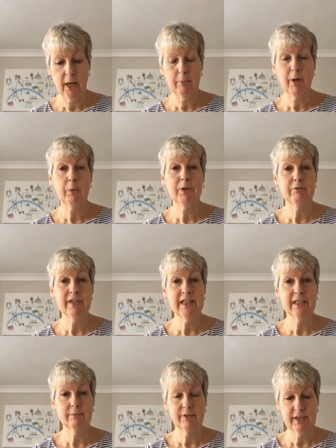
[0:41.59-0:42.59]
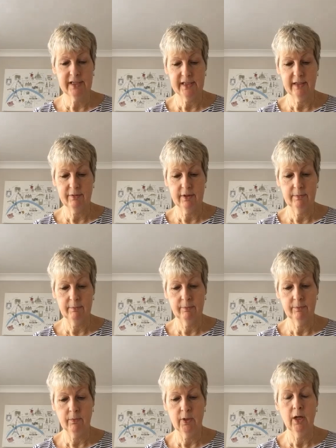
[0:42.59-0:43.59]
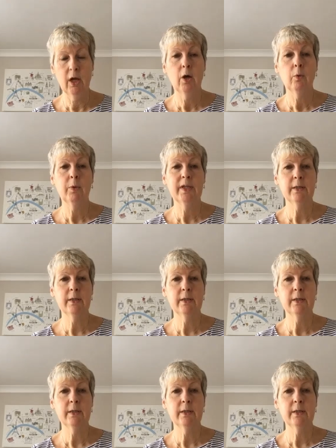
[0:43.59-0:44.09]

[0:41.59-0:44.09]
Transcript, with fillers: But we read in verse 7, "When